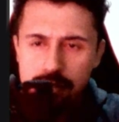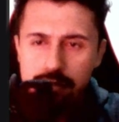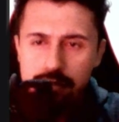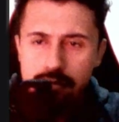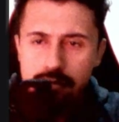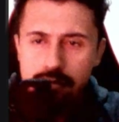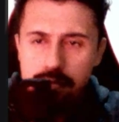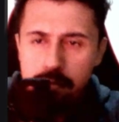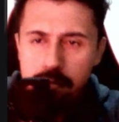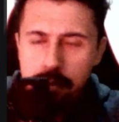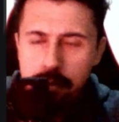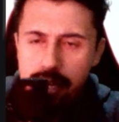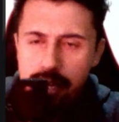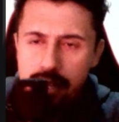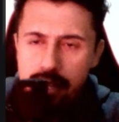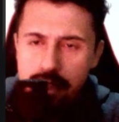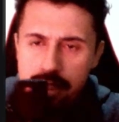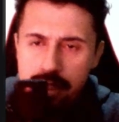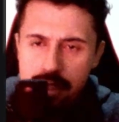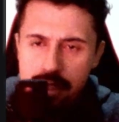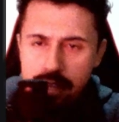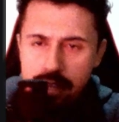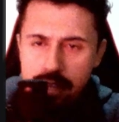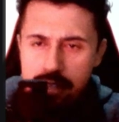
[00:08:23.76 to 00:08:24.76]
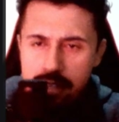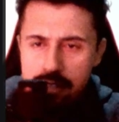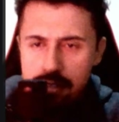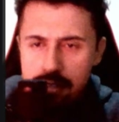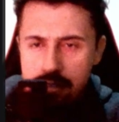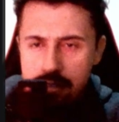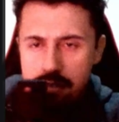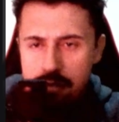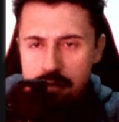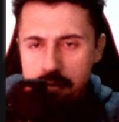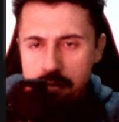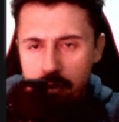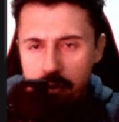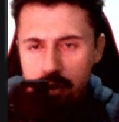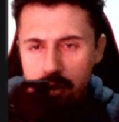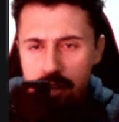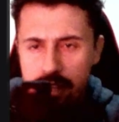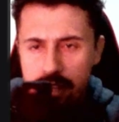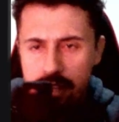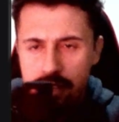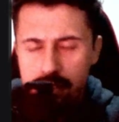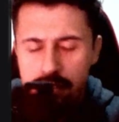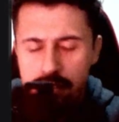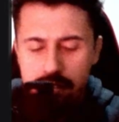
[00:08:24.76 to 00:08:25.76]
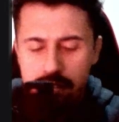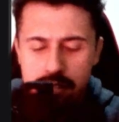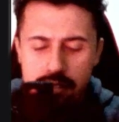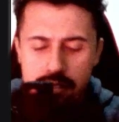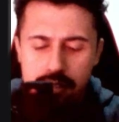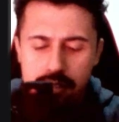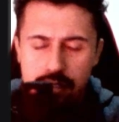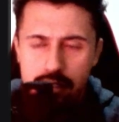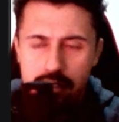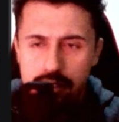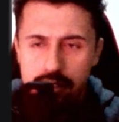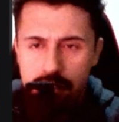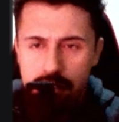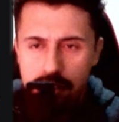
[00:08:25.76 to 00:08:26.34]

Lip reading: make things more interesting.